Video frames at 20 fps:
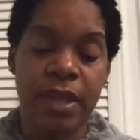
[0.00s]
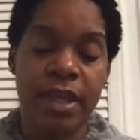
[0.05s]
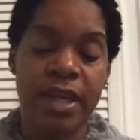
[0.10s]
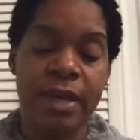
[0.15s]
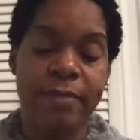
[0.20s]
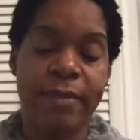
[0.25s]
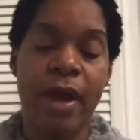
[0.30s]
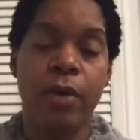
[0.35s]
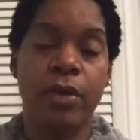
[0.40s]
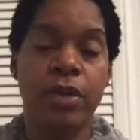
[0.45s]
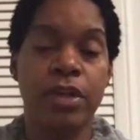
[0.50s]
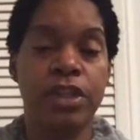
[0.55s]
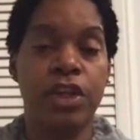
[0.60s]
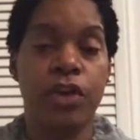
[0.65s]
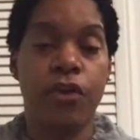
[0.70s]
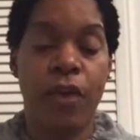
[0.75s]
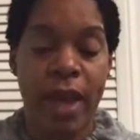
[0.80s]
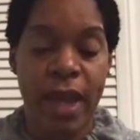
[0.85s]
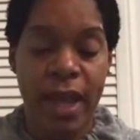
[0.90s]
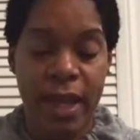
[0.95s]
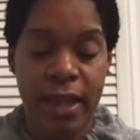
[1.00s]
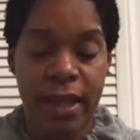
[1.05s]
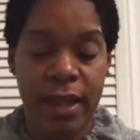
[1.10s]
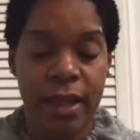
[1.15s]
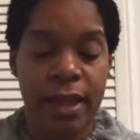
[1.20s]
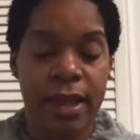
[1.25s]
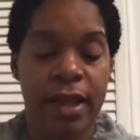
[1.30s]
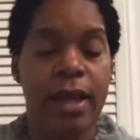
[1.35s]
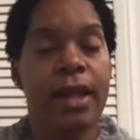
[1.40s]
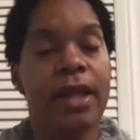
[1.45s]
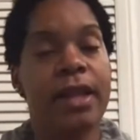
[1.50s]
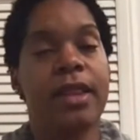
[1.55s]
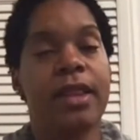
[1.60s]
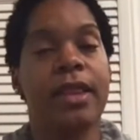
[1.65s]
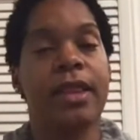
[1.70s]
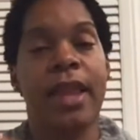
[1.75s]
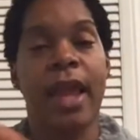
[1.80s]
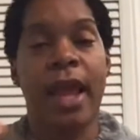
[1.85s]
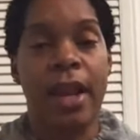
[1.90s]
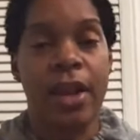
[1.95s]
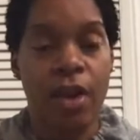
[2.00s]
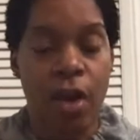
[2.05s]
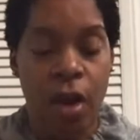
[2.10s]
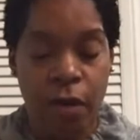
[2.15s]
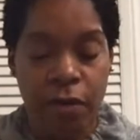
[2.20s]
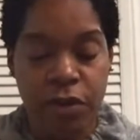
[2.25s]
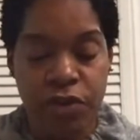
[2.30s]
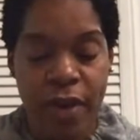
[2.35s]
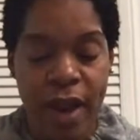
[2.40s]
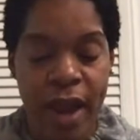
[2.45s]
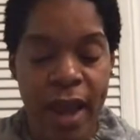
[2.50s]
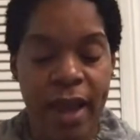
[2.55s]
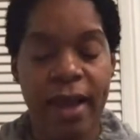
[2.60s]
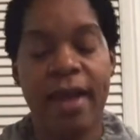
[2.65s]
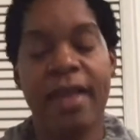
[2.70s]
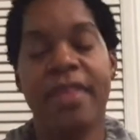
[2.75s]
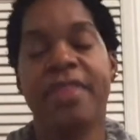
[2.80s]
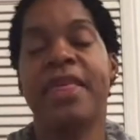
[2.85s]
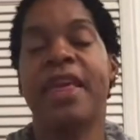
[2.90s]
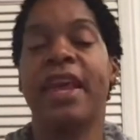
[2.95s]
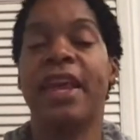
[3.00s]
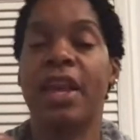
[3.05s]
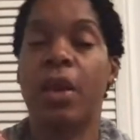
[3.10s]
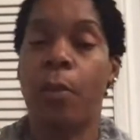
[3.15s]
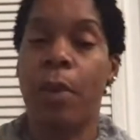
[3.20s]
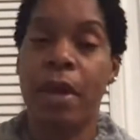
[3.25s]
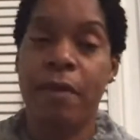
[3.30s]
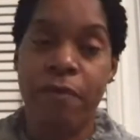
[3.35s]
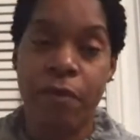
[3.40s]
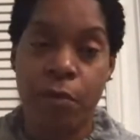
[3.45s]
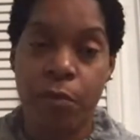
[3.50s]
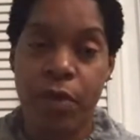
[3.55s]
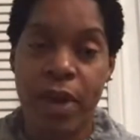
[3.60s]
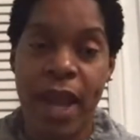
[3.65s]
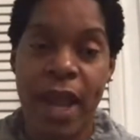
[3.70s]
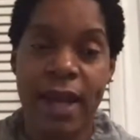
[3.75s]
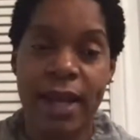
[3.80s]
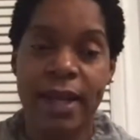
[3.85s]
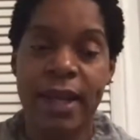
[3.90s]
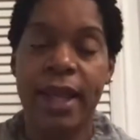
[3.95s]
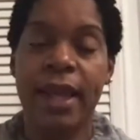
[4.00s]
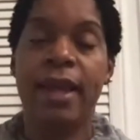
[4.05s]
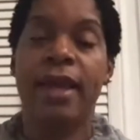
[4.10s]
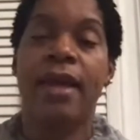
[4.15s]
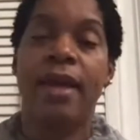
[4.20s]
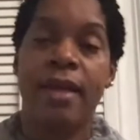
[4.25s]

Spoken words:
You think about derail, getting off track, thinking away from reality.